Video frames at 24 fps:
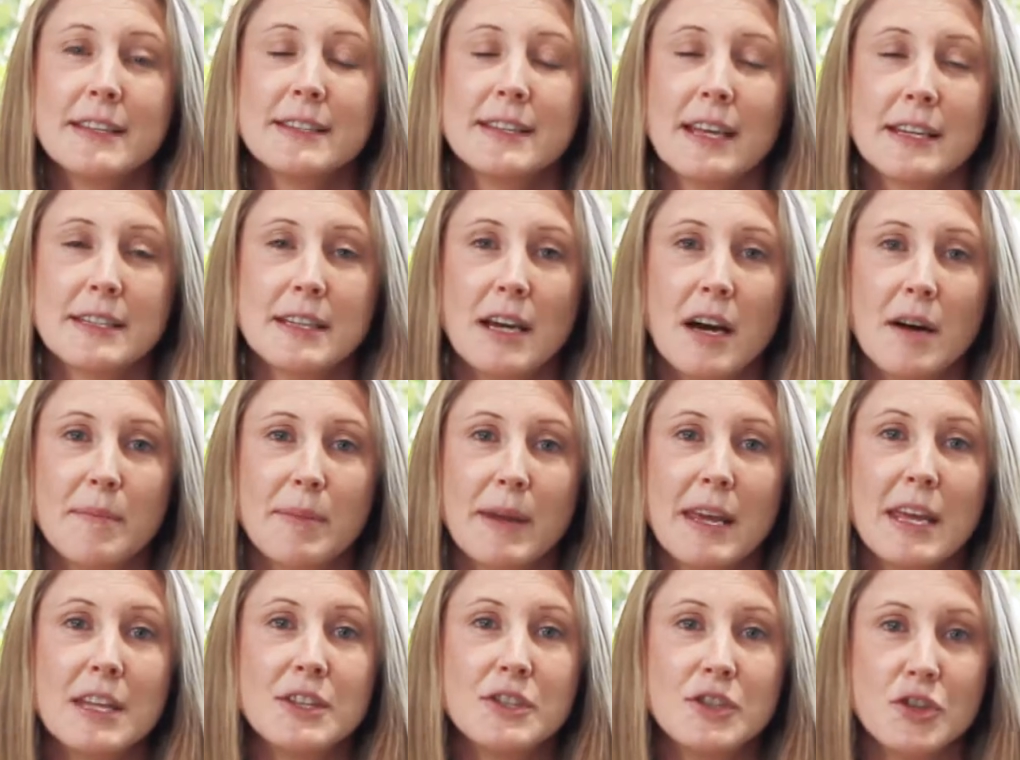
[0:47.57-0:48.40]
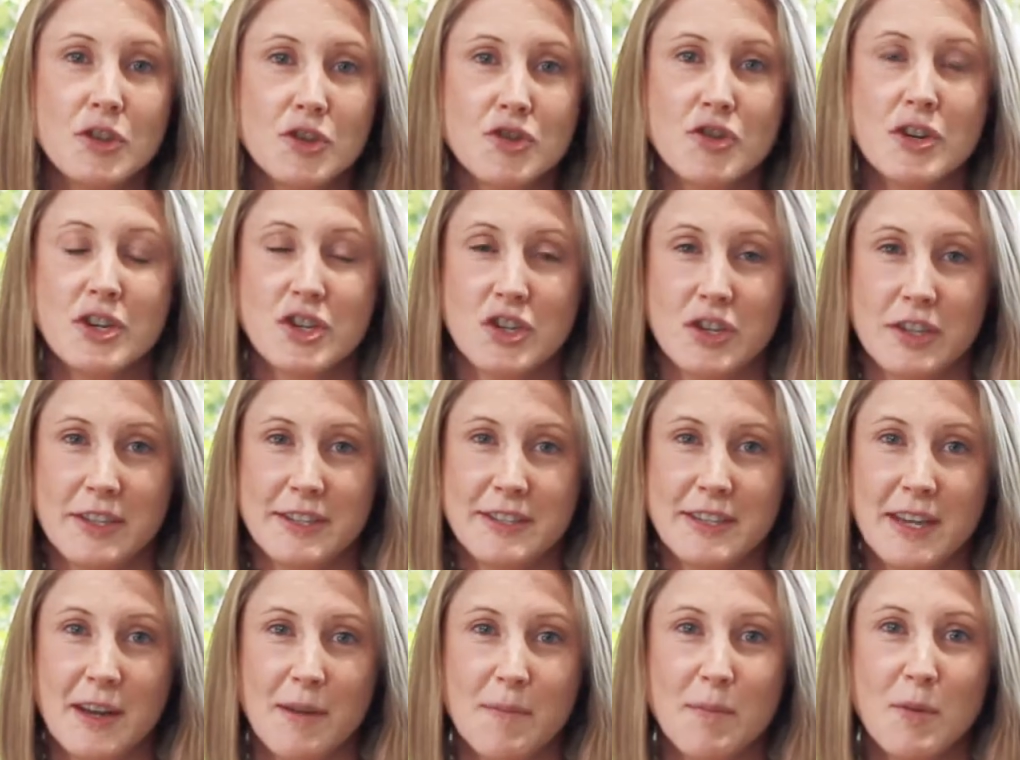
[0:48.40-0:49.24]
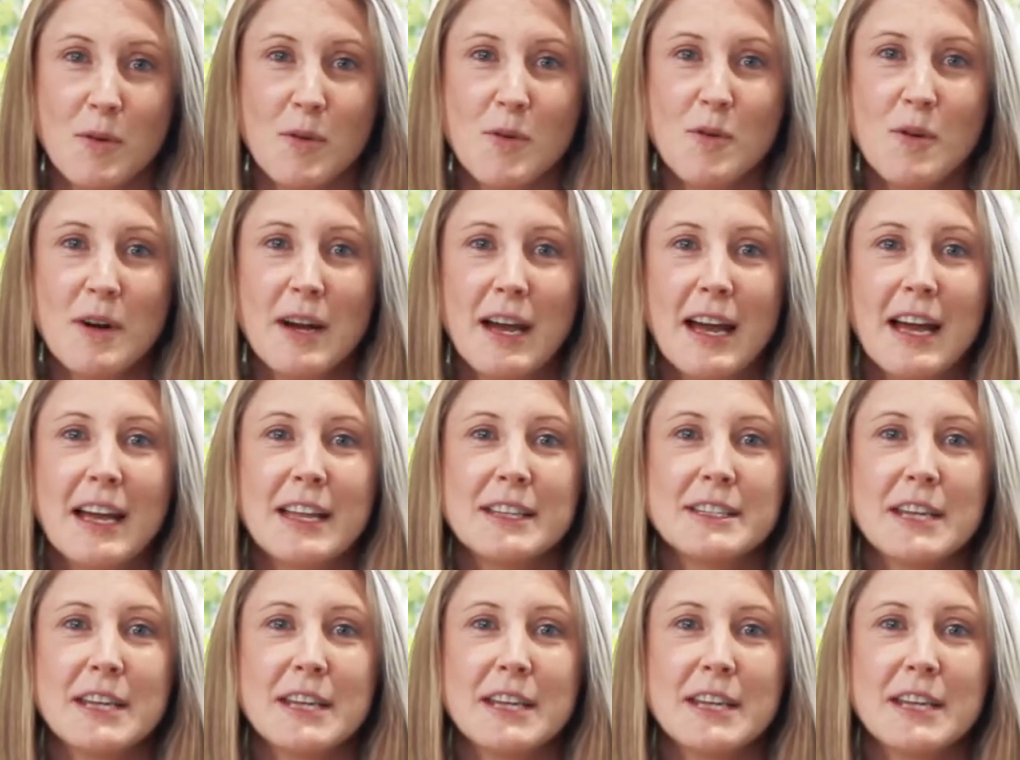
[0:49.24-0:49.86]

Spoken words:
set up Kids Nutrition Singapore